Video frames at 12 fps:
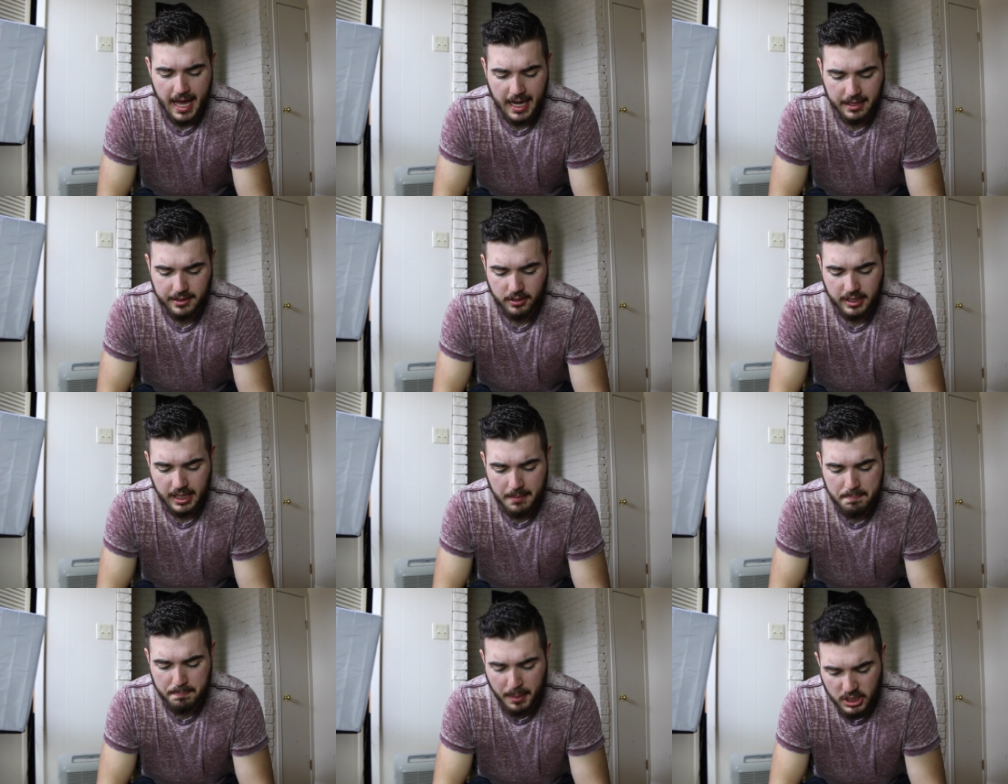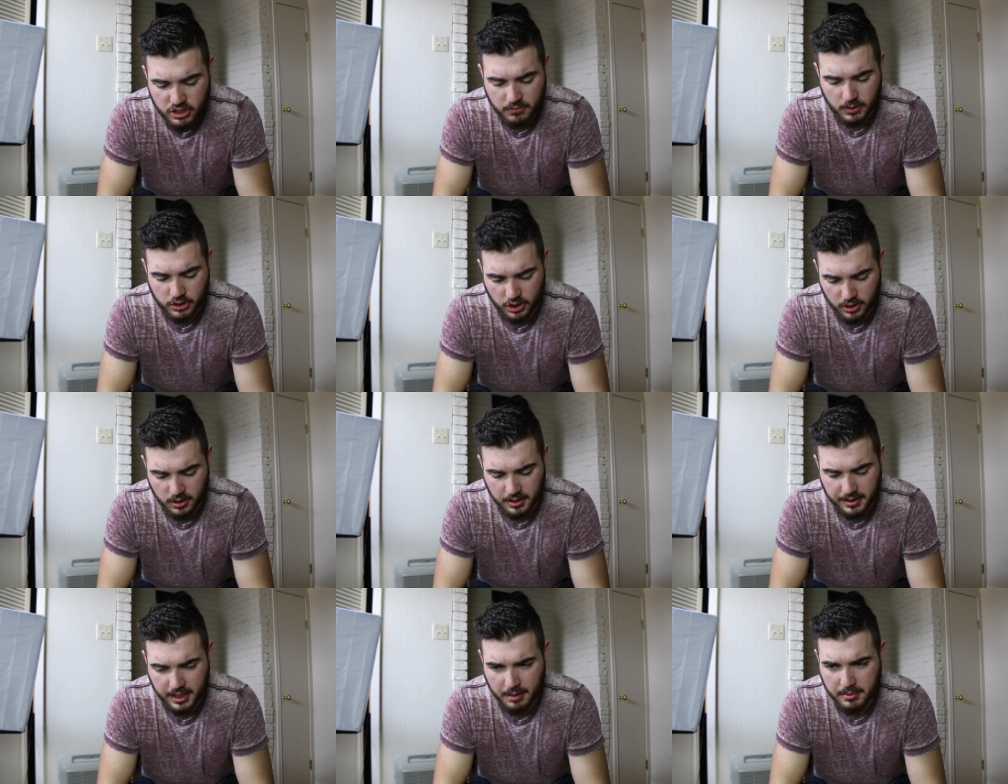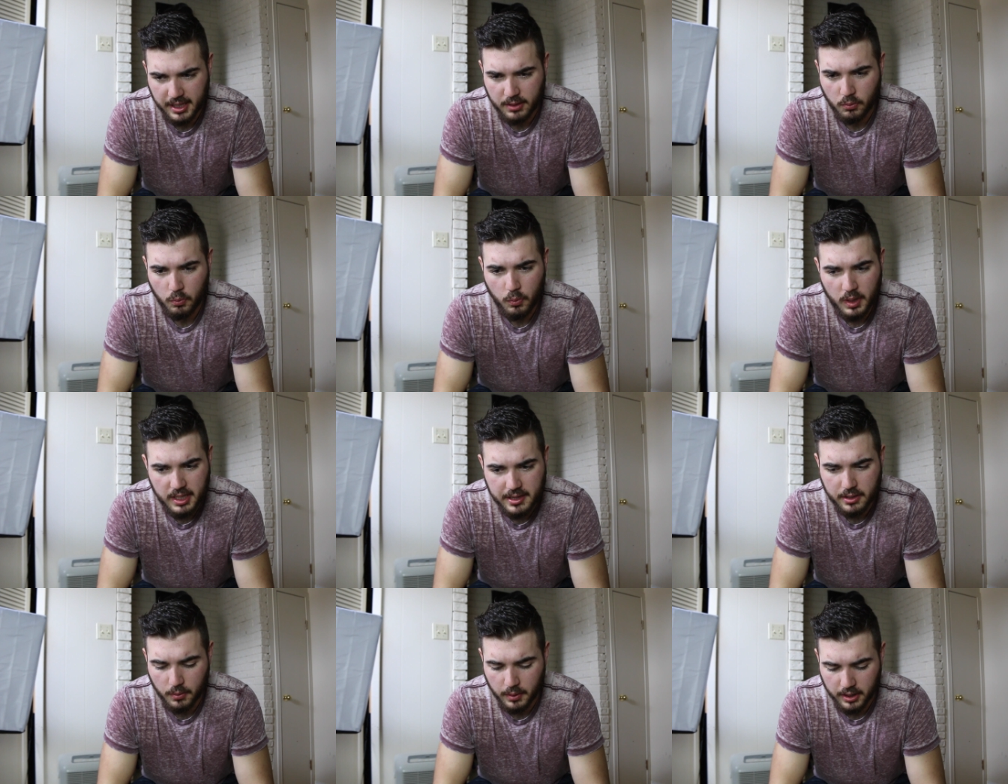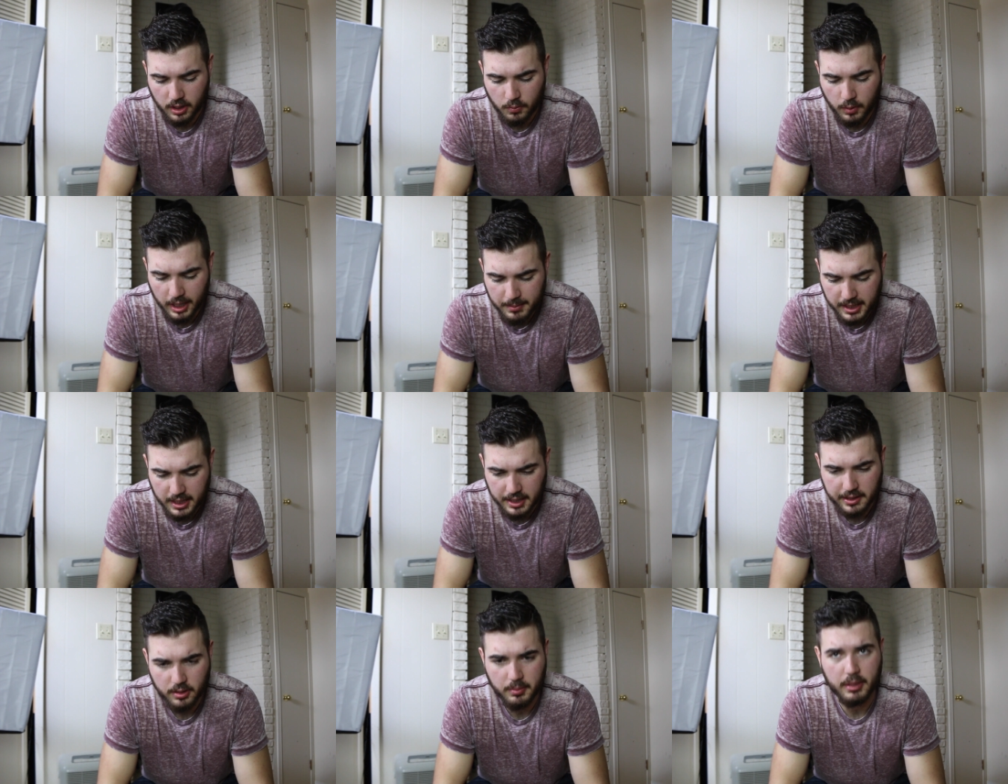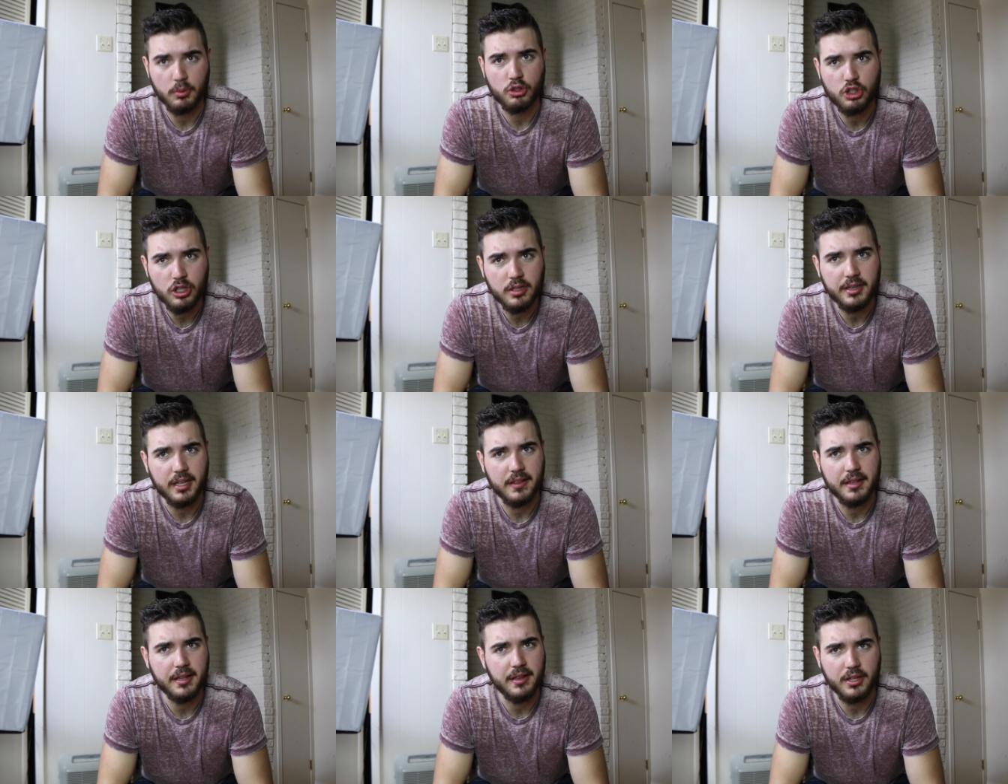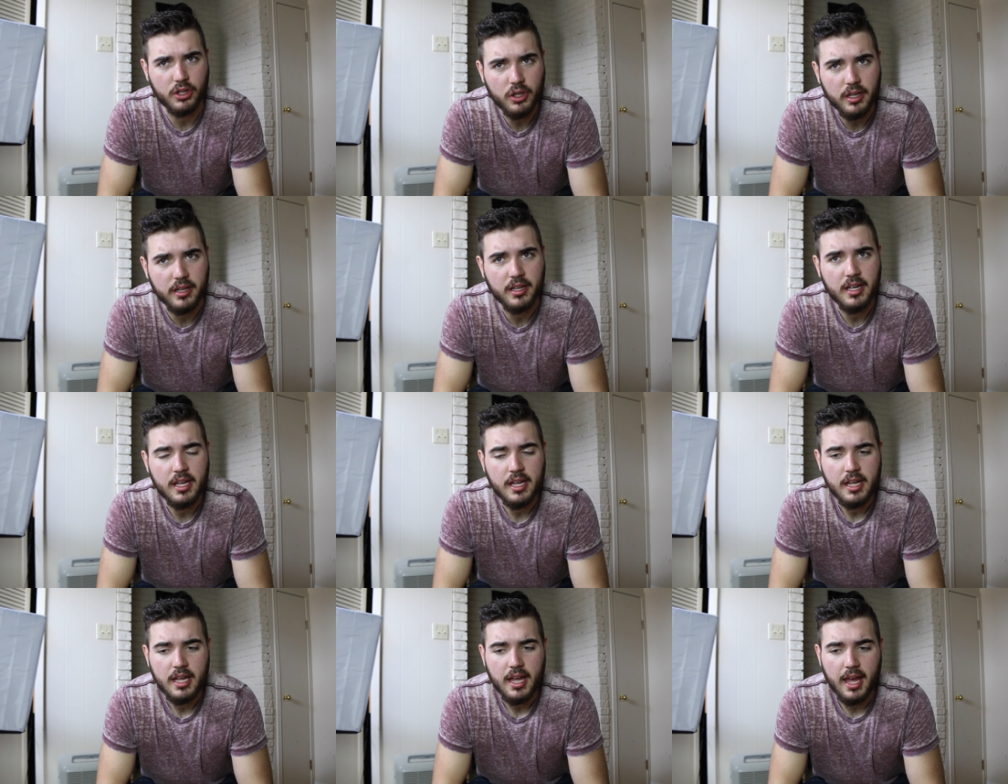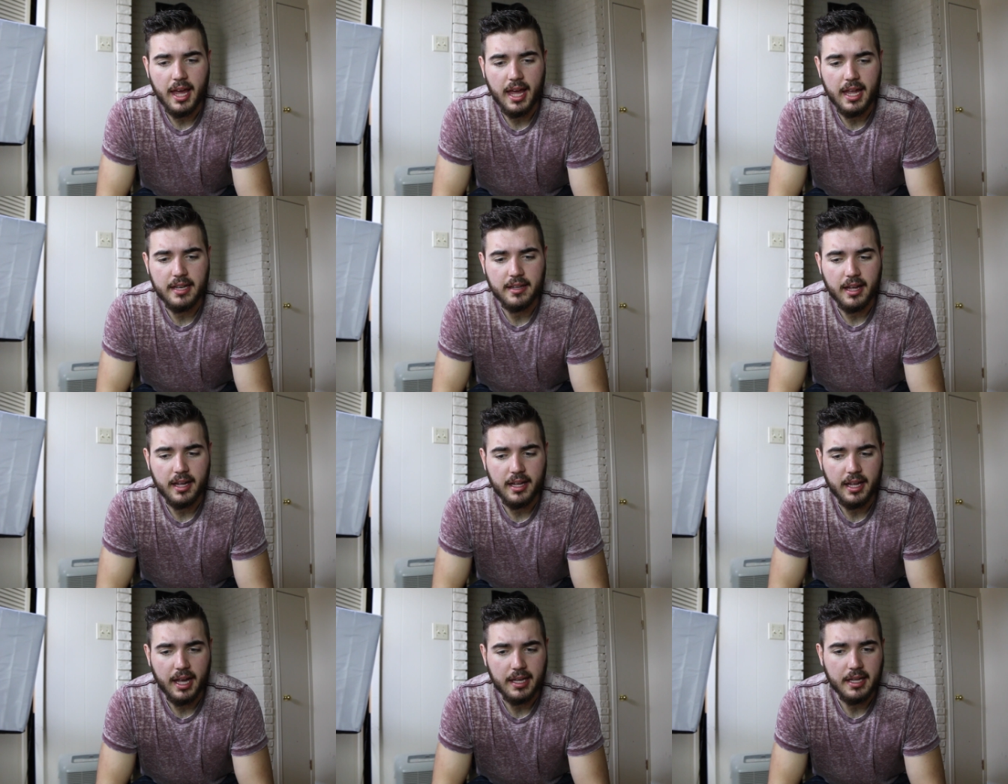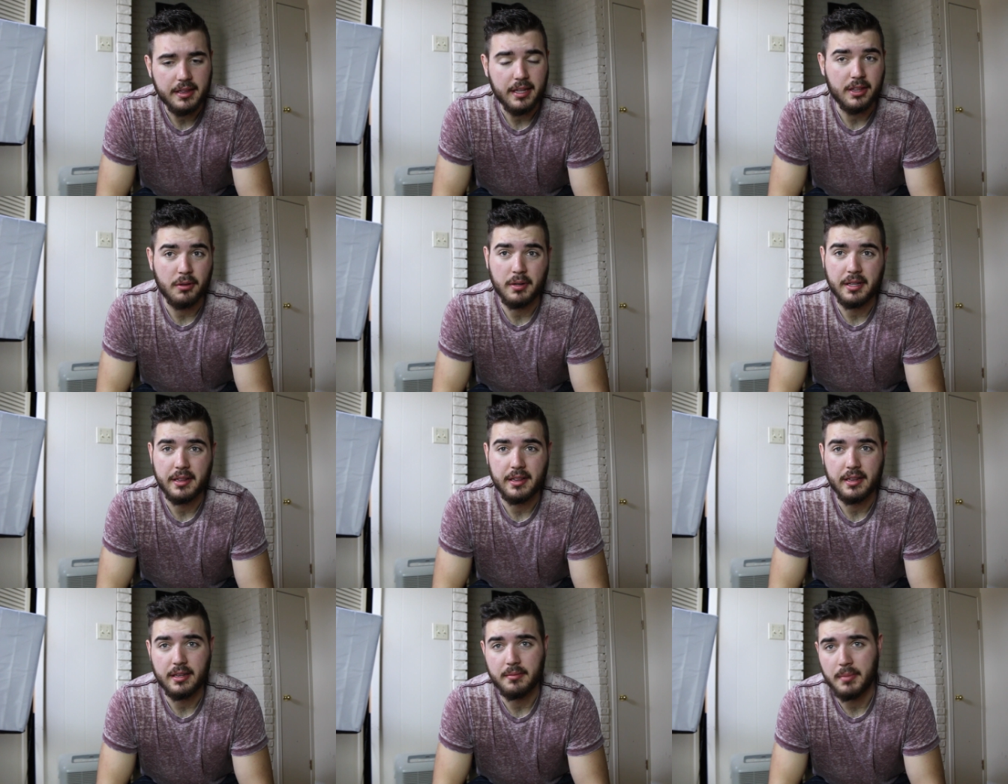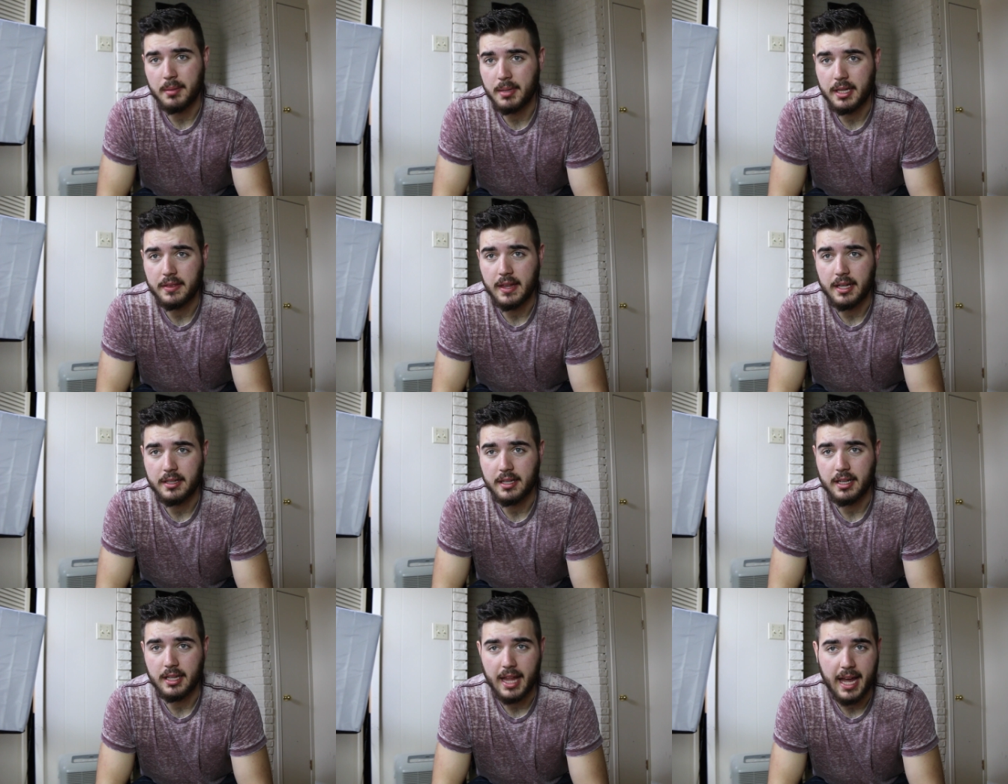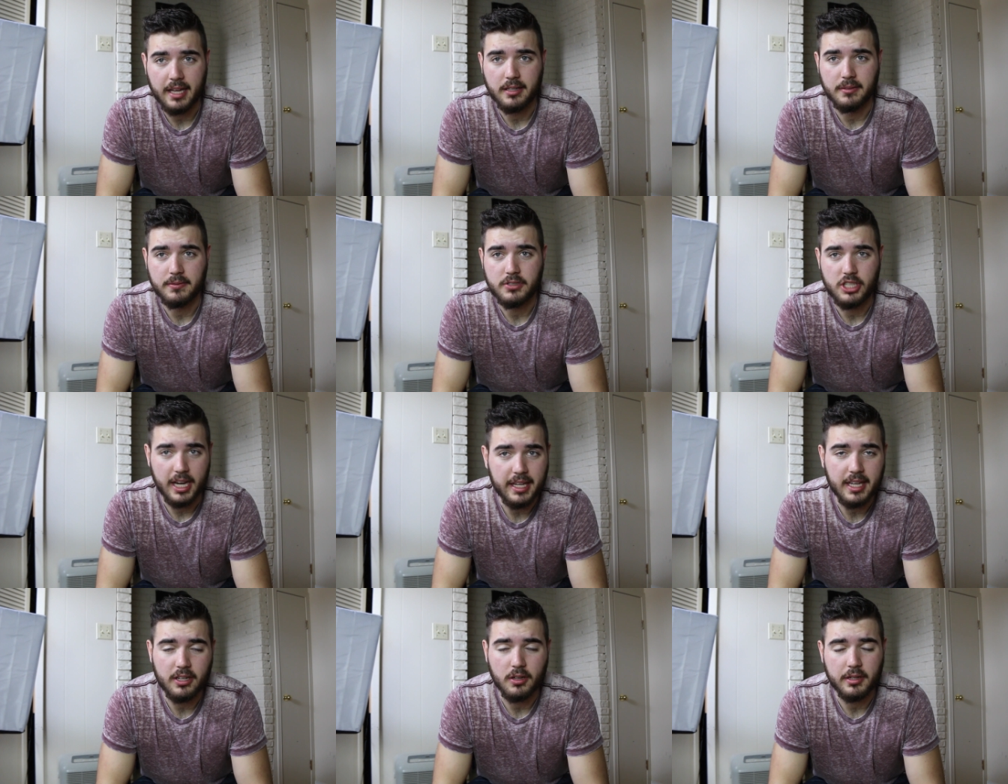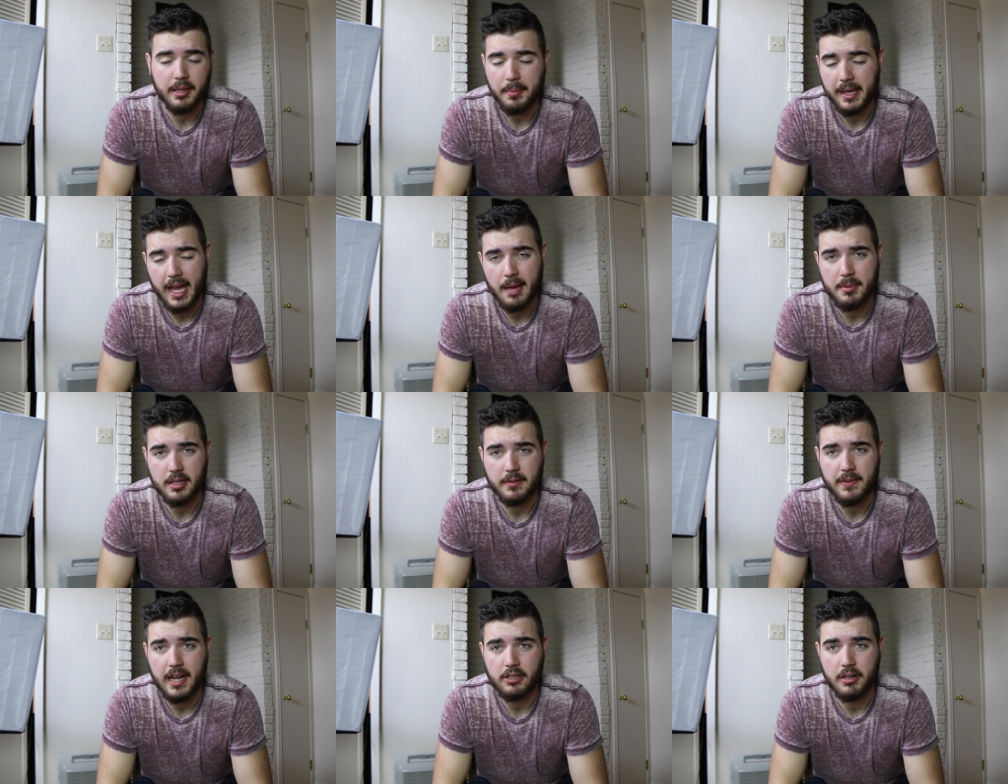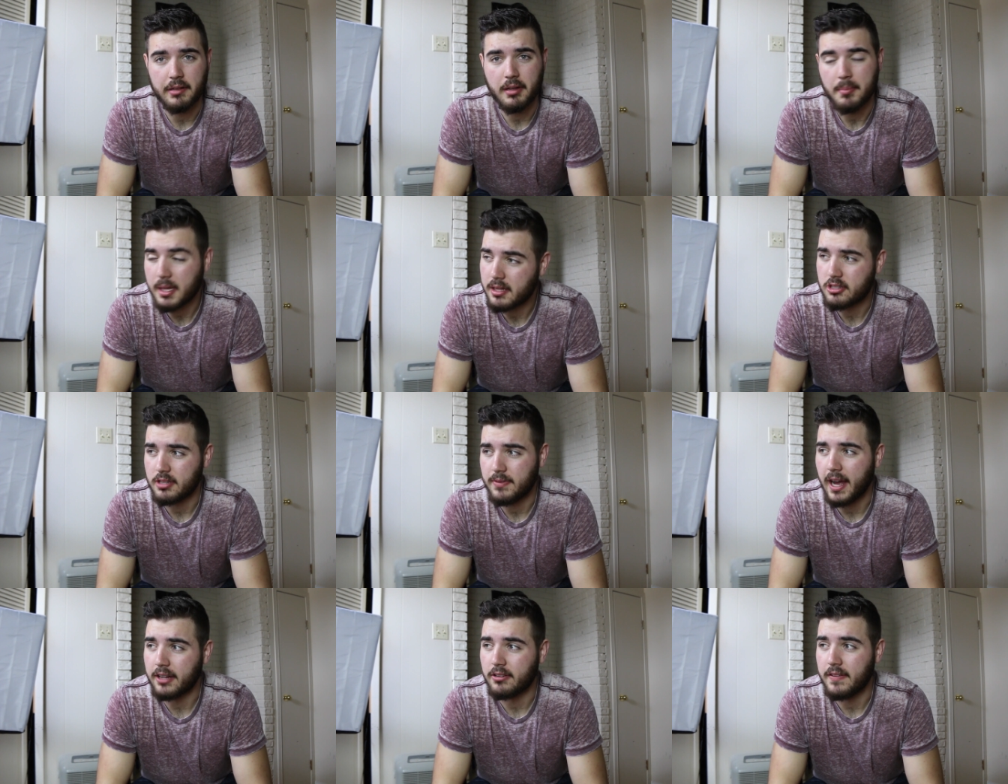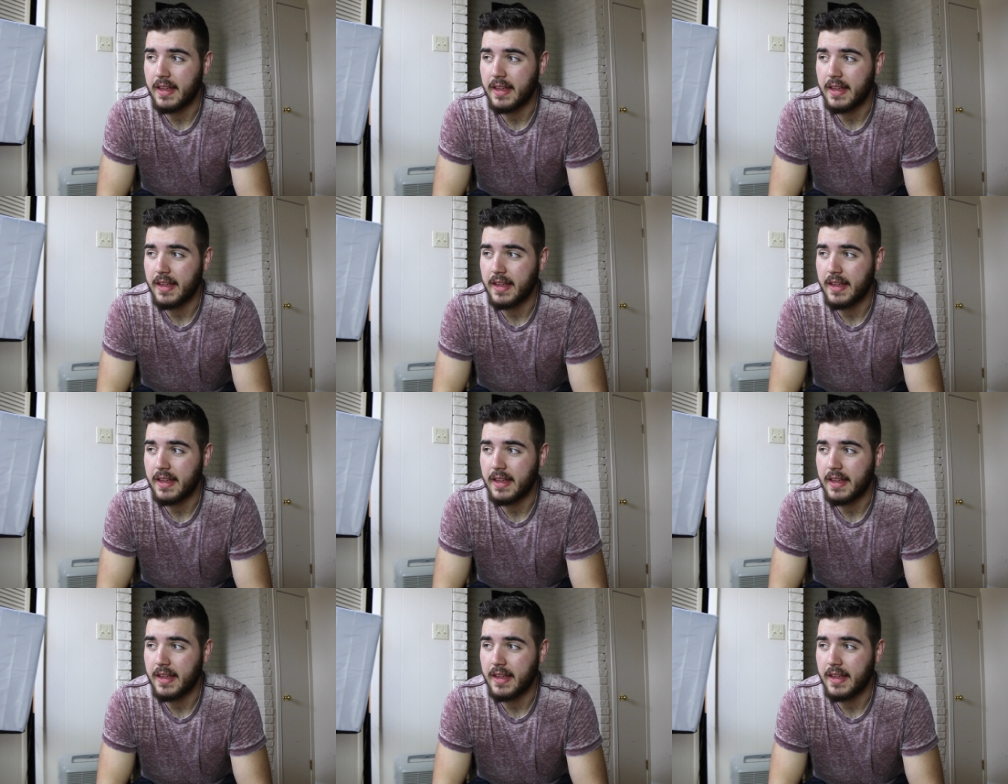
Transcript: And I started getting a bunch of returns, and I was like, what is going on? Why am I getting so many returns? Like, this isn't good. And I guess that there was, maybe they did a lack of checking or something happened at the factory. So I messaged the factory.